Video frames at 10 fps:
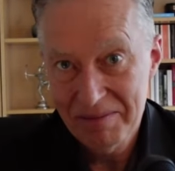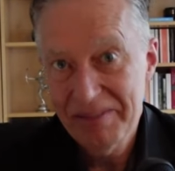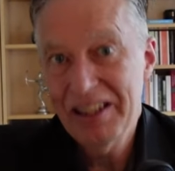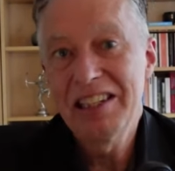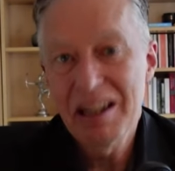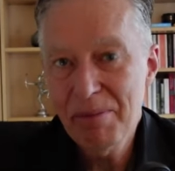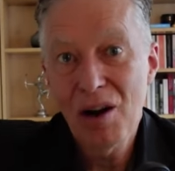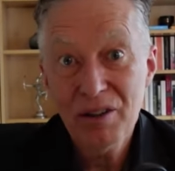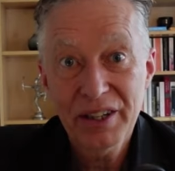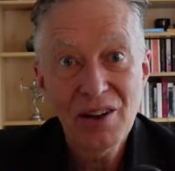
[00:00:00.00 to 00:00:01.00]
the
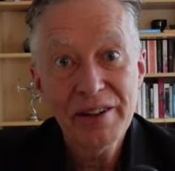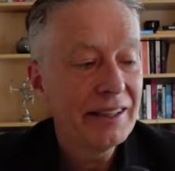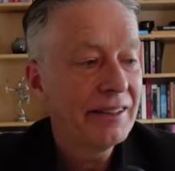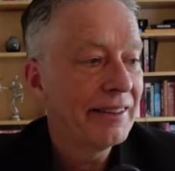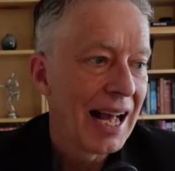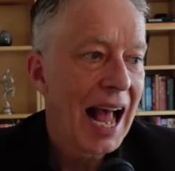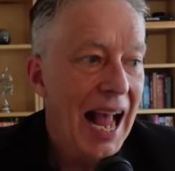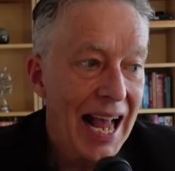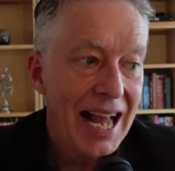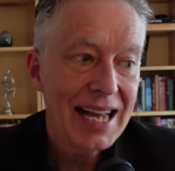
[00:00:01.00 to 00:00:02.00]
Napoleonic era,
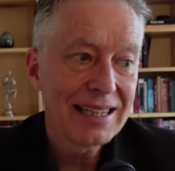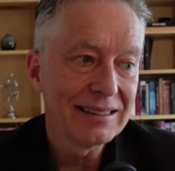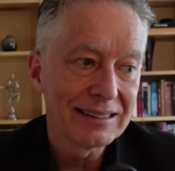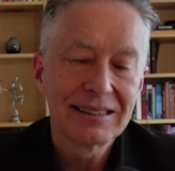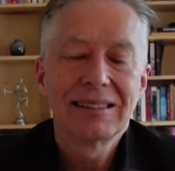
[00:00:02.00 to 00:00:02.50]
and